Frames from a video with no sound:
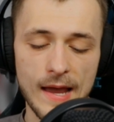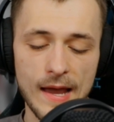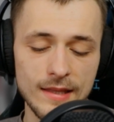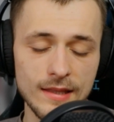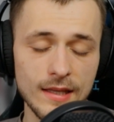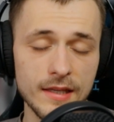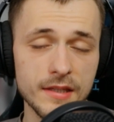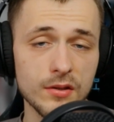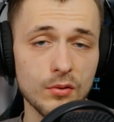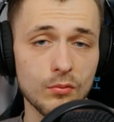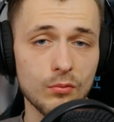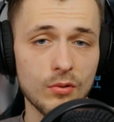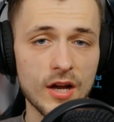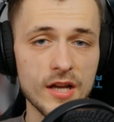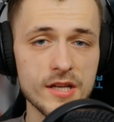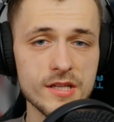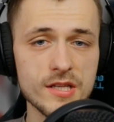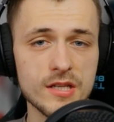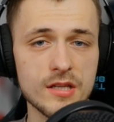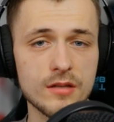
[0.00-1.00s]
I like to
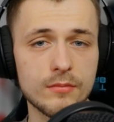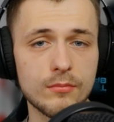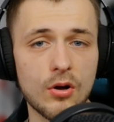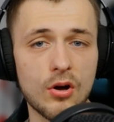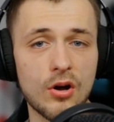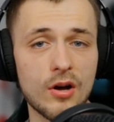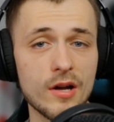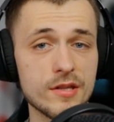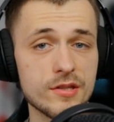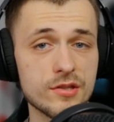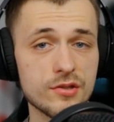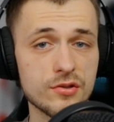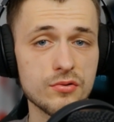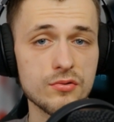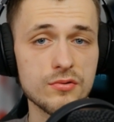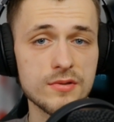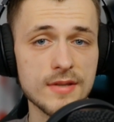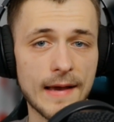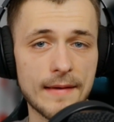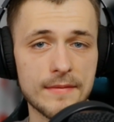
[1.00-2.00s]
watch them on
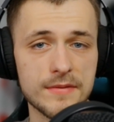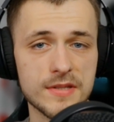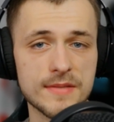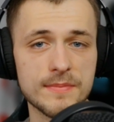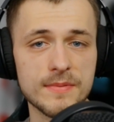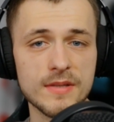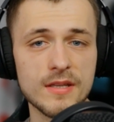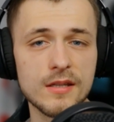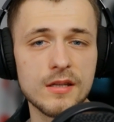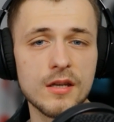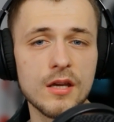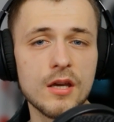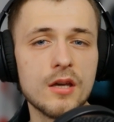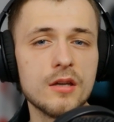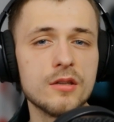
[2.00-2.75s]
2x speed.